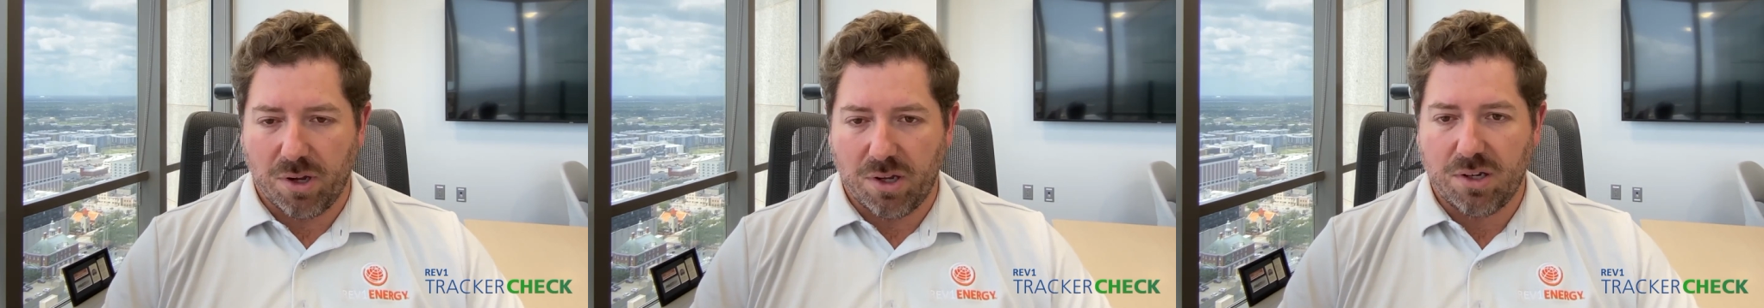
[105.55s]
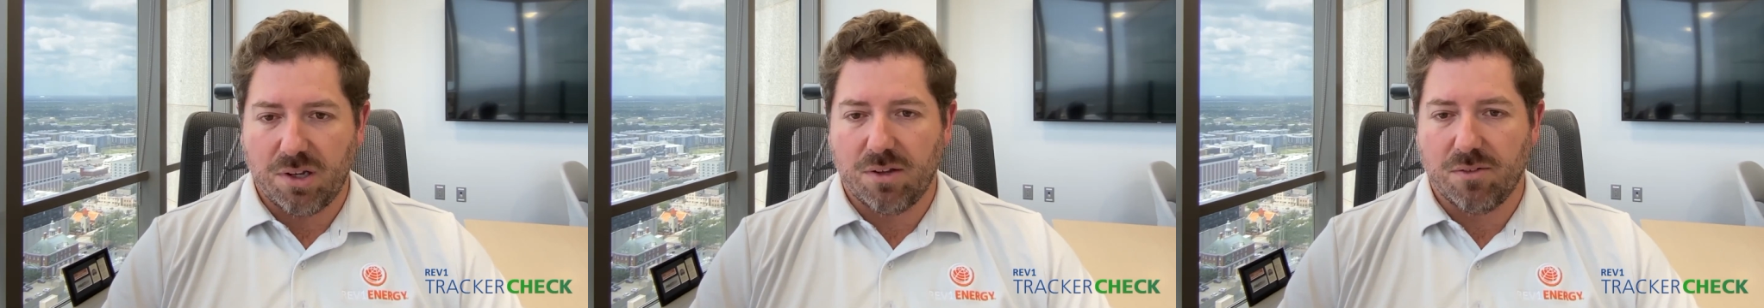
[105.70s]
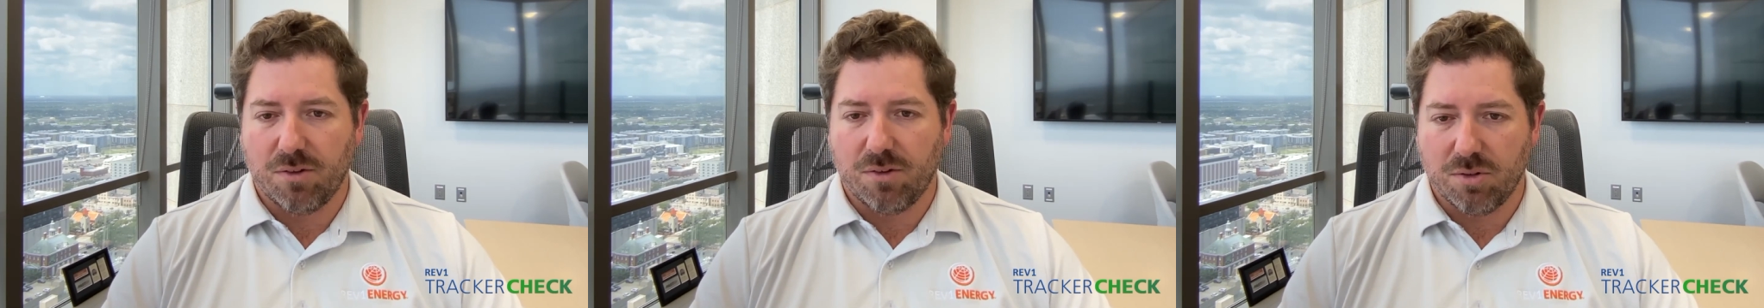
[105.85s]

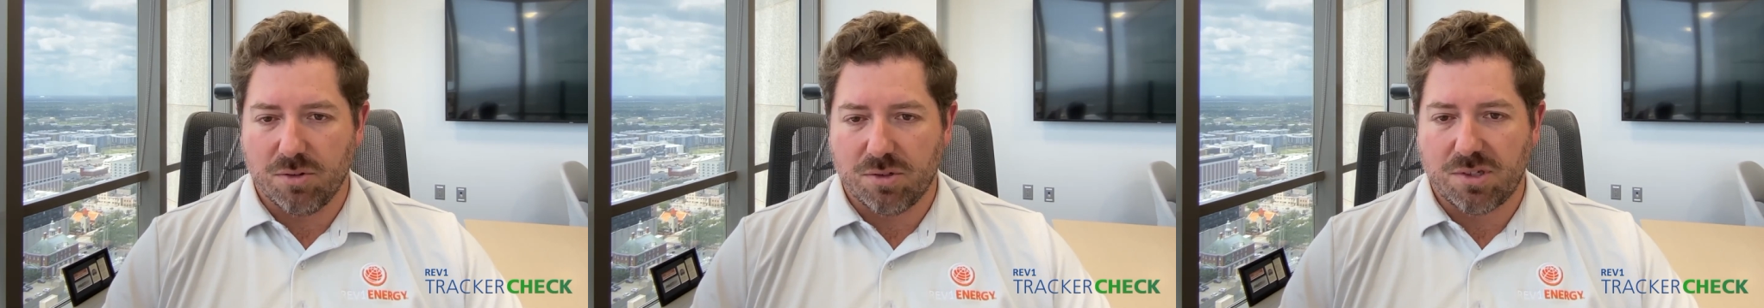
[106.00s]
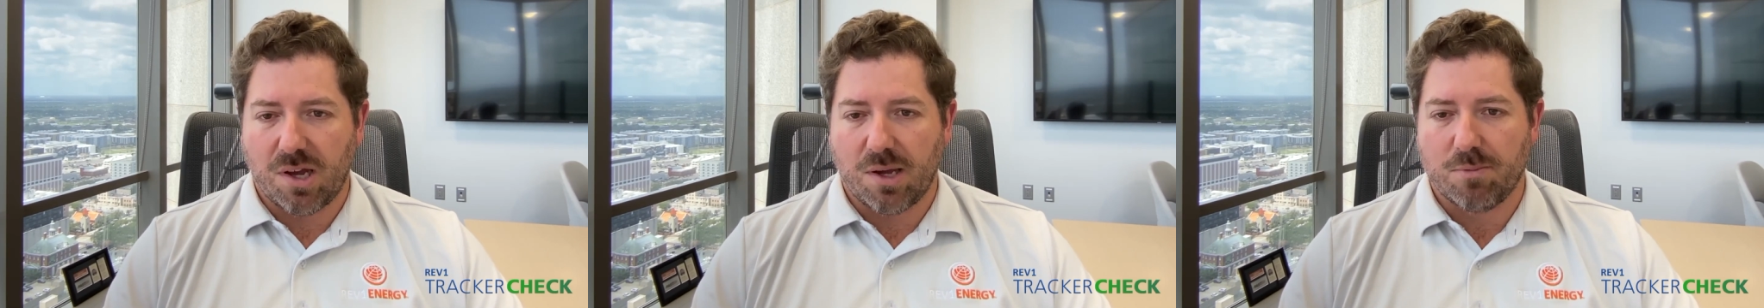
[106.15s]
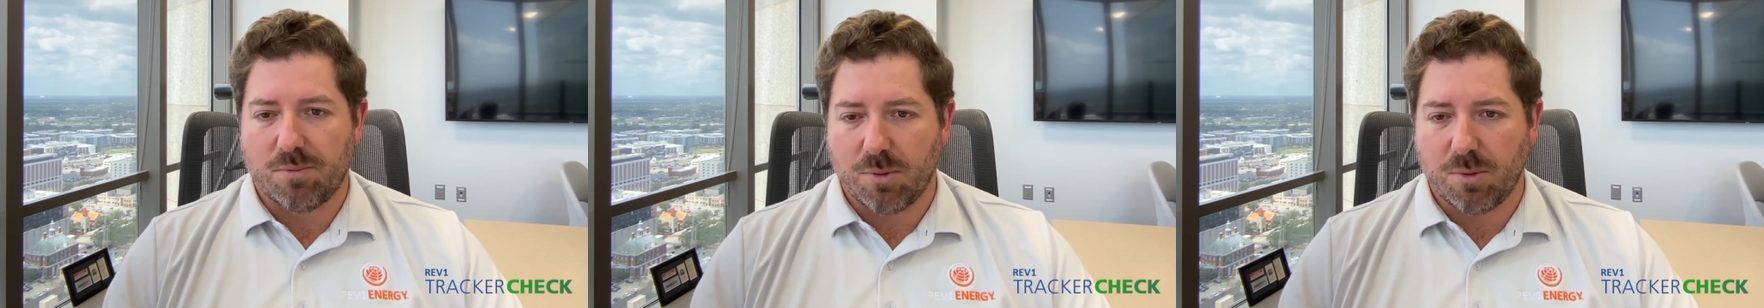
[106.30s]
any of those
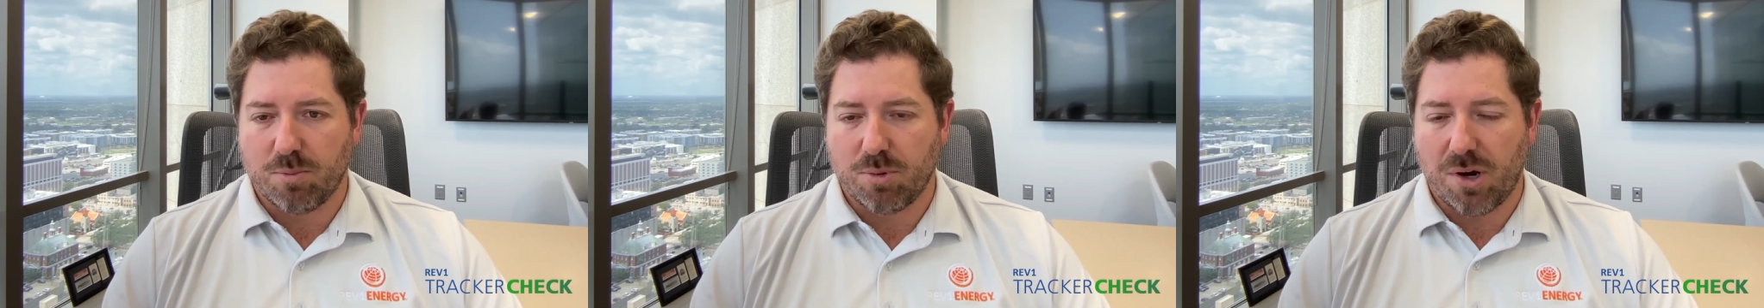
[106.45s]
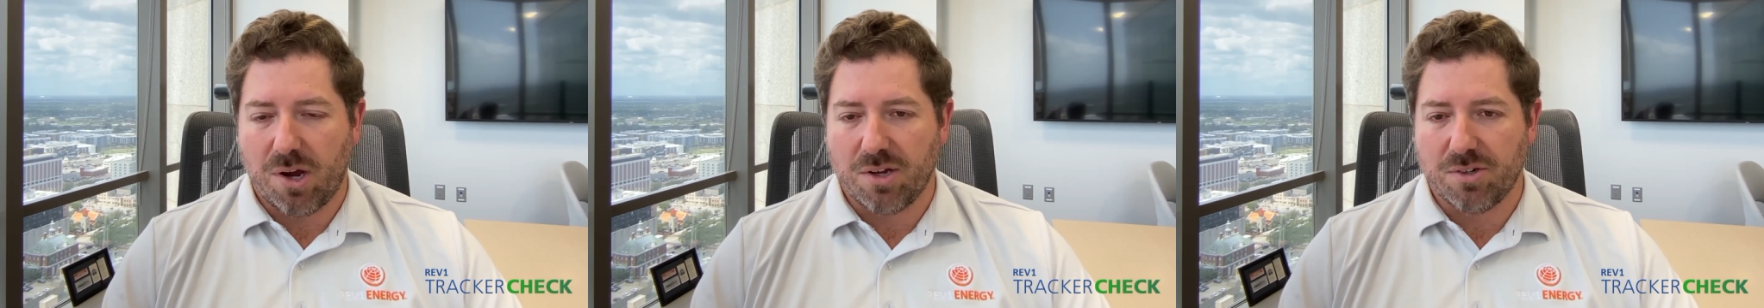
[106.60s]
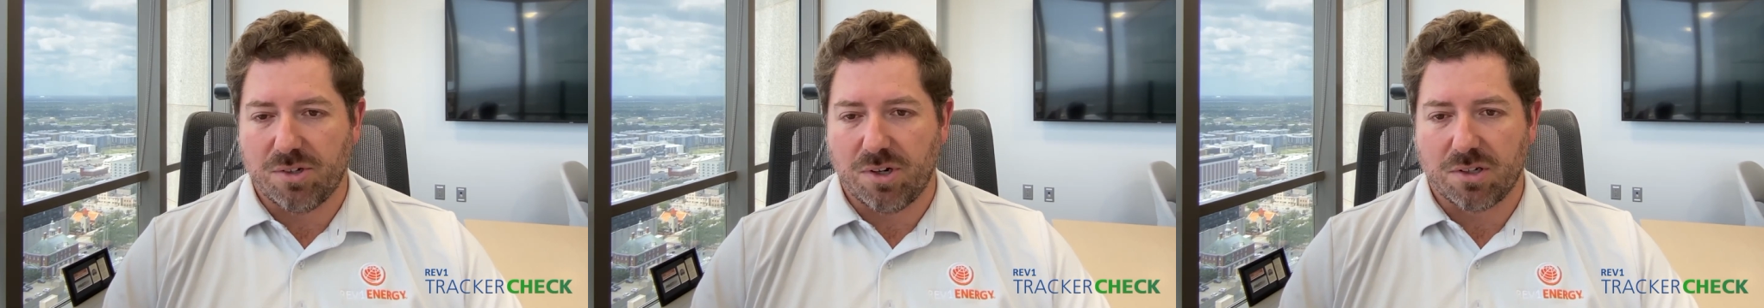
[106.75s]
types of
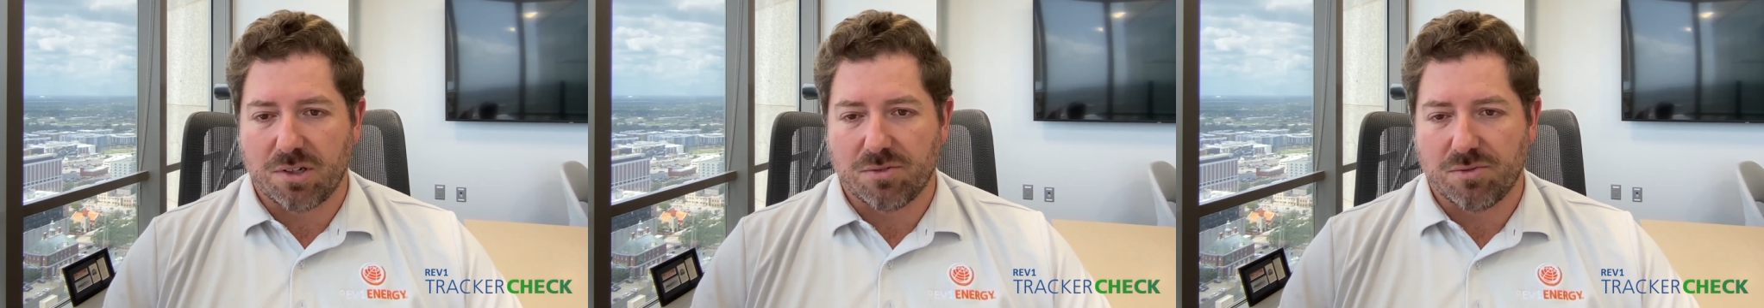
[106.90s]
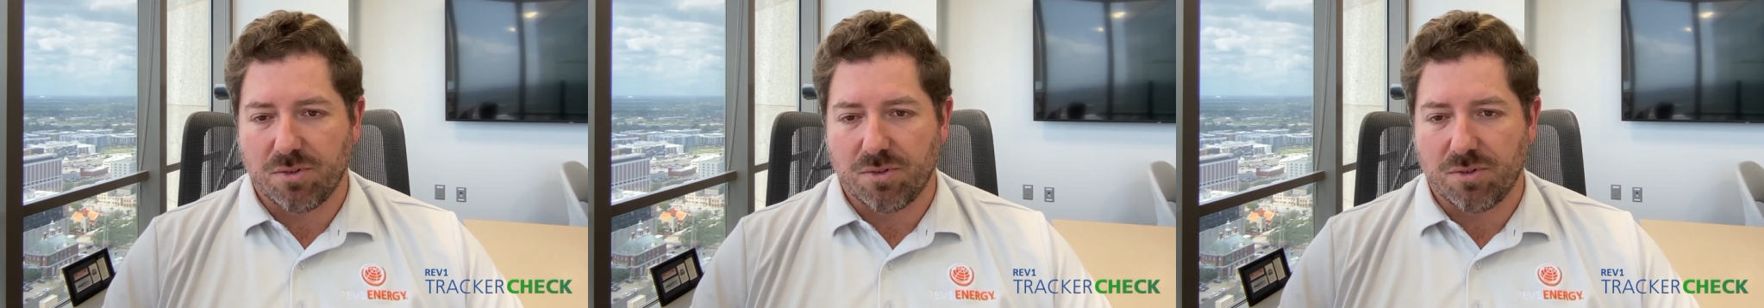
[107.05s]
projects,